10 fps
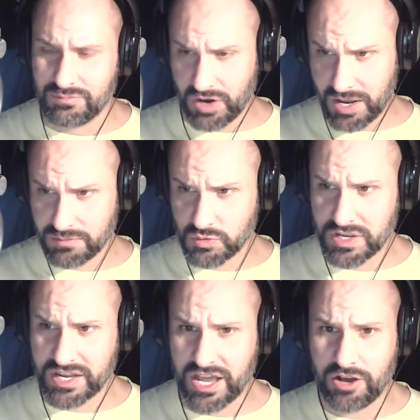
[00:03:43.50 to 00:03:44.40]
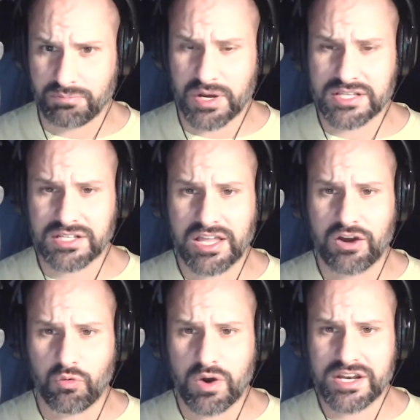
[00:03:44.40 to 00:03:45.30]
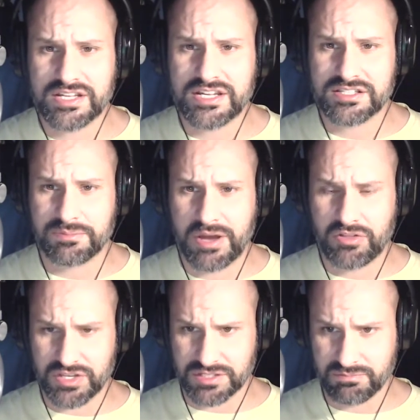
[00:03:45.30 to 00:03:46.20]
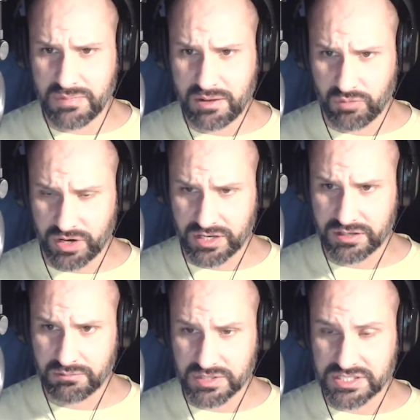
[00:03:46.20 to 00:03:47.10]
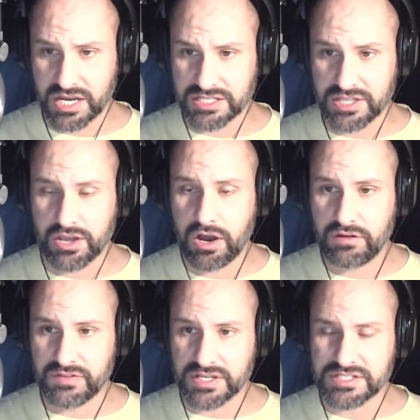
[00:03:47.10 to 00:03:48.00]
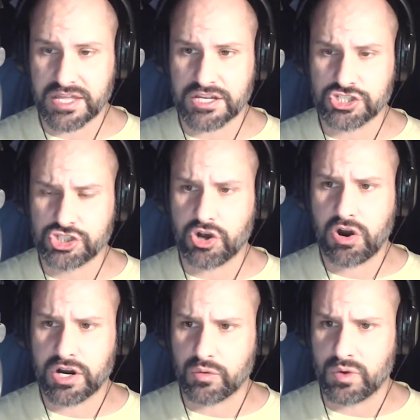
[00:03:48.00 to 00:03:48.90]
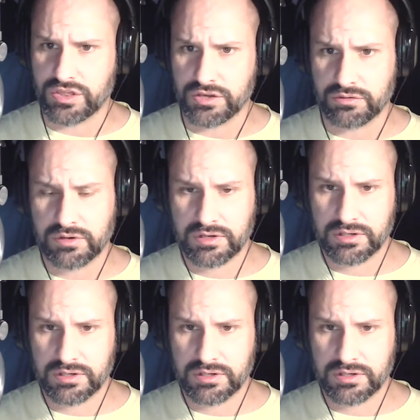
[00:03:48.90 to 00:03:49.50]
"Perhaps we can help puzzle out what it is about this memory, besides the obvious, that is jarring with you."